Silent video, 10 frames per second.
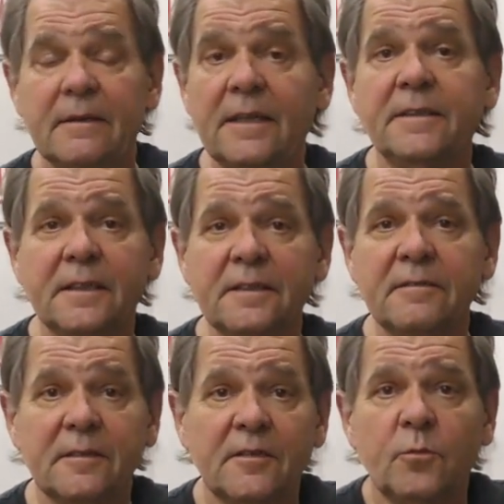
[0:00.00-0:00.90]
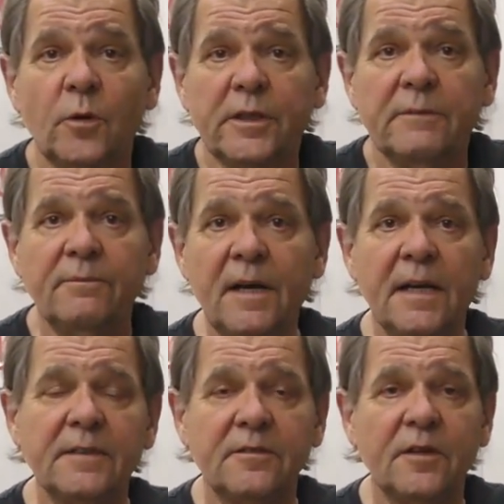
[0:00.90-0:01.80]
And it didn't. It's working
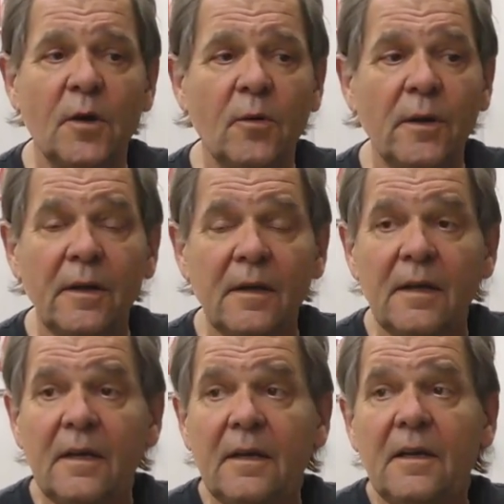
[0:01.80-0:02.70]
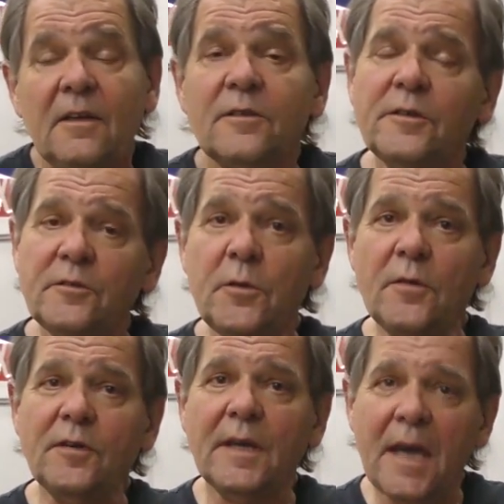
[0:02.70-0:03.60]
fine. So let's do
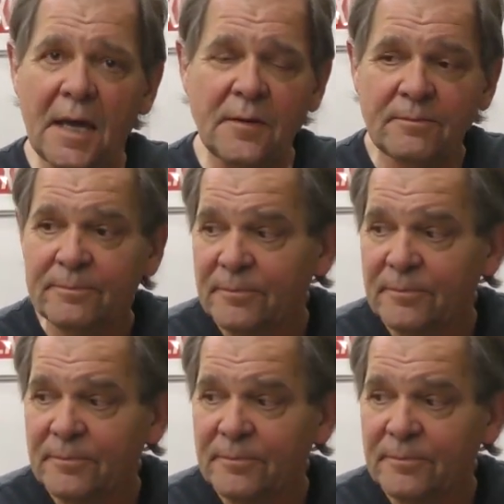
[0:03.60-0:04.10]
this again.